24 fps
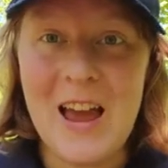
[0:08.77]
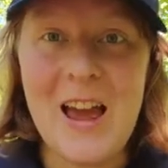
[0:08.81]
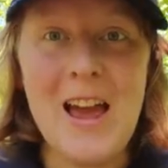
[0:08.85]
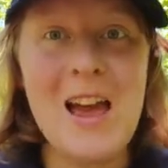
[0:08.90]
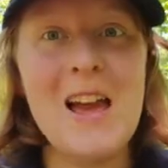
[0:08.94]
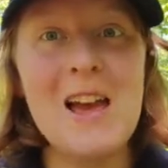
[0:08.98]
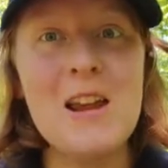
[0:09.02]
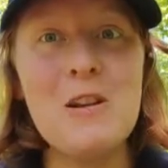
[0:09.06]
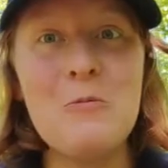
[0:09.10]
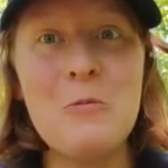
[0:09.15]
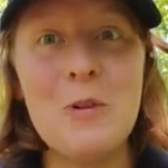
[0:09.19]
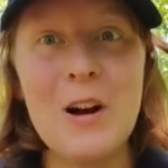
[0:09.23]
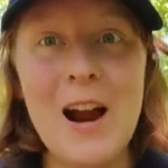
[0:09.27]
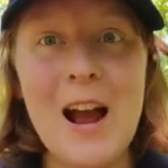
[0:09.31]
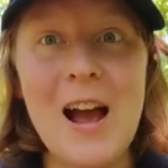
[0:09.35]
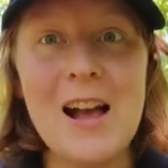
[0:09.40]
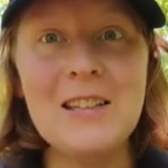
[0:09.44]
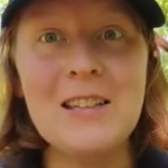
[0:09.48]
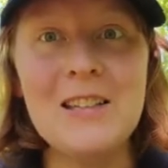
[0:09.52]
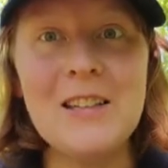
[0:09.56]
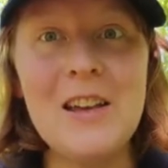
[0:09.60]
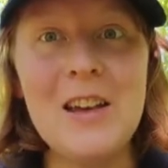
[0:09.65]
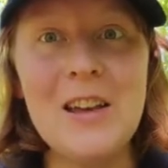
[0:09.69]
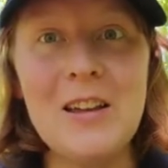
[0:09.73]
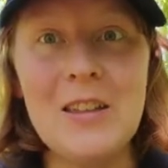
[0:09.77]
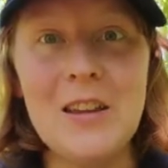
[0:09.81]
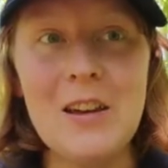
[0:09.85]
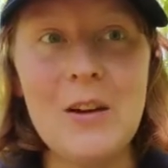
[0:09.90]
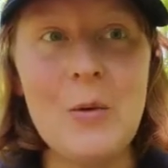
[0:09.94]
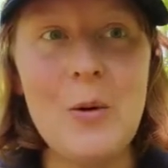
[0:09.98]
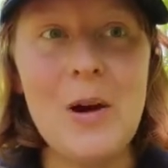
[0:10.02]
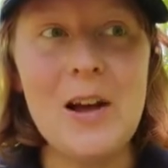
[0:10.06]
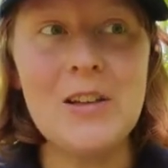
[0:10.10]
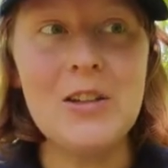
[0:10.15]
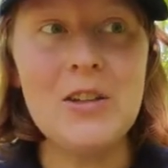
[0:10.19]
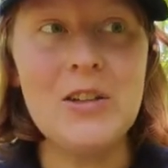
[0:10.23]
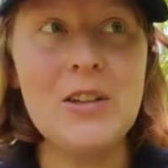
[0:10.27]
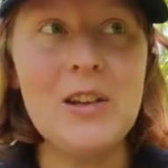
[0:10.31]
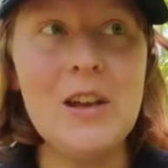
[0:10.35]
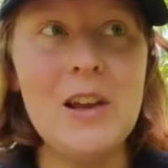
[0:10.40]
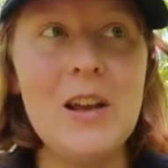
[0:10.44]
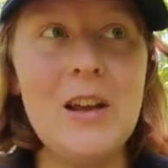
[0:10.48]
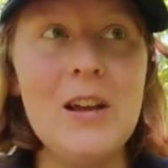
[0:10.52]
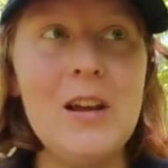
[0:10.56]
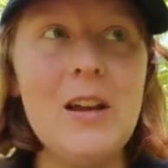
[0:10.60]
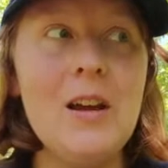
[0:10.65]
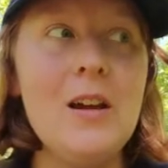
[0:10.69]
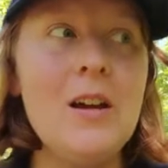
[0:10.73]
and we're asking the
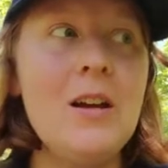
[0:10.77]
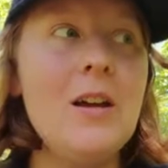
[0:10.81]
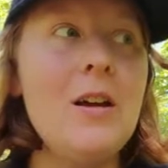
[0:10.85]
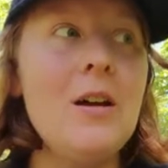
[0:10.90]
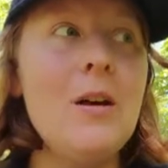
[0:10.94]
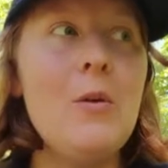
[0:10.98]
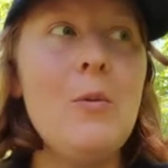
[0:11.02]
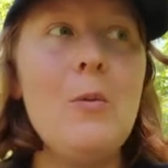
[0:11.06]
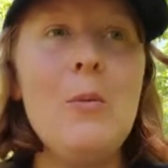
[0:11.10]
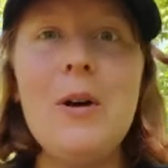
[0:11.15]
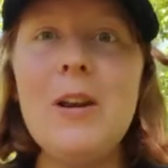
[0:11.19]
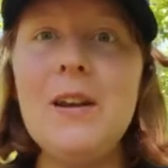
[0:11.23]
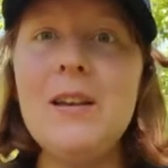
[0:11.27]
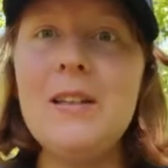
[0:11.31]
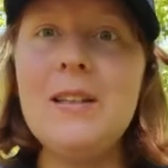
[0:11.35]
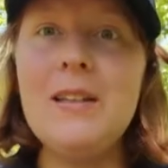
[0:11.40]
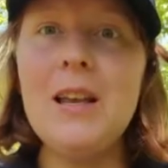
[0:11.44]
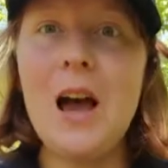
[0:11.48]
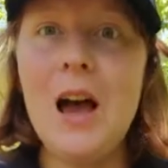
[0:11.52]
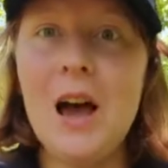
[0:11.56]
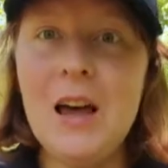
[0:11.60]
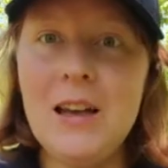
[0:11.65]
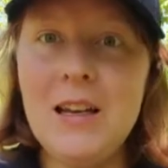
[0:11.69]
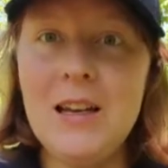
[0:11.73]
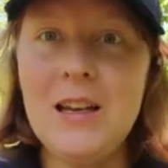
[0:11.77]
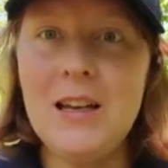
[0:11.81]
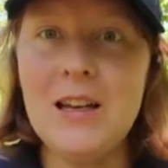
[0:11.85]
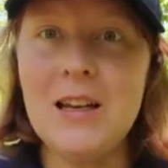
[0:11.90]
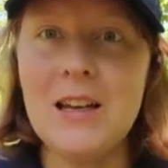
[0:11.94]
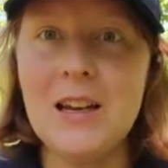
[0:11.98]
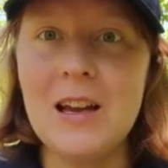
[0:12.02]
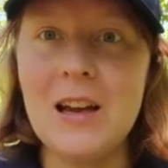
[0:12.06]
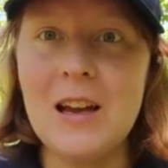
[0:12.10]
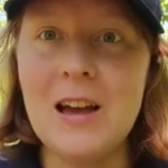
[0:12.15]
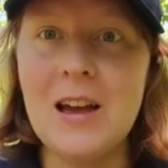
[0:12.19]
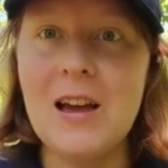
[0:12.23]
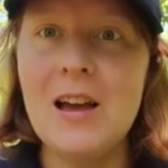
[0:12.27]
question, what is honey?